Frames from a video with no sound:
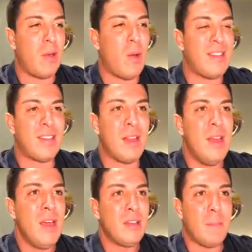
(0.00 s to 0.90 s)
They wait to,
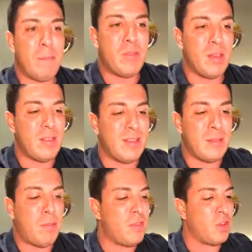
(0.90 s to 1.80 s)
to, to, they
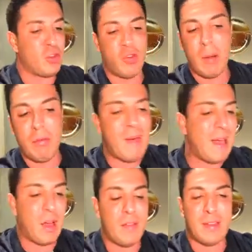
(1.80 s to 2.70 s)
put their dreams
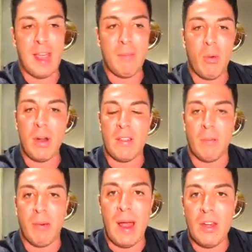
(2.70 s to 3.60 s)
back on the table when it's a
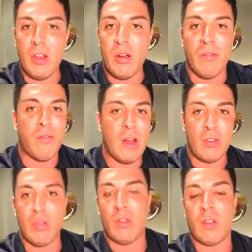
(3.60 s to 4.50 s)
brand new year, a
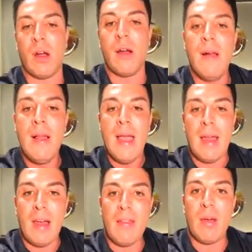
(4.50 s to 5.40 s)
fresh new start,
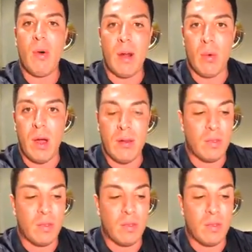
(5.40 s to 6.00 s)
and now they want to run.